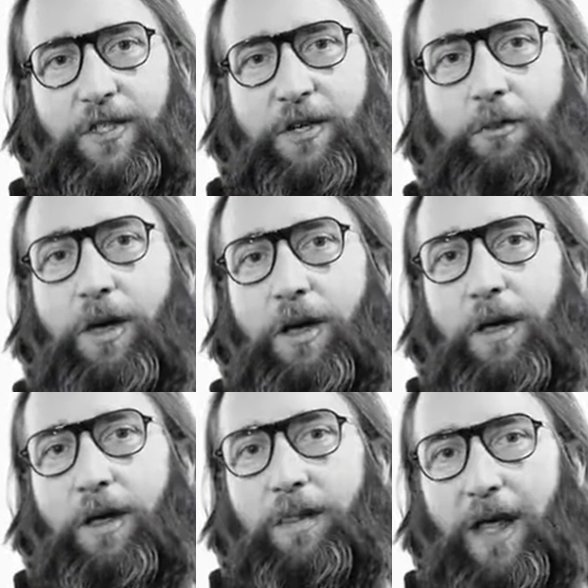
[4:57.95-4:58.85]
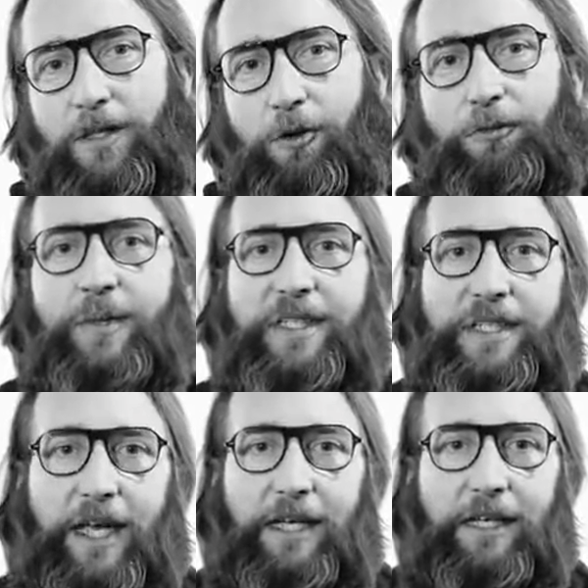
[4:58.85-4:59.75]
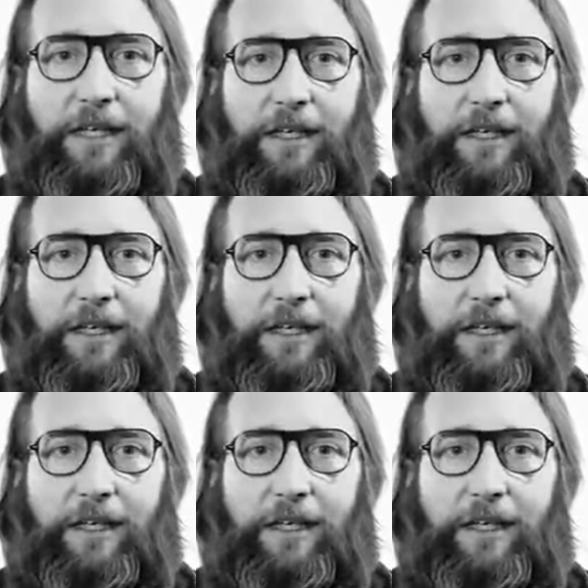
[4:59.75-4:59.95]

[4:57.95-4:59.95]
So that's all from me today.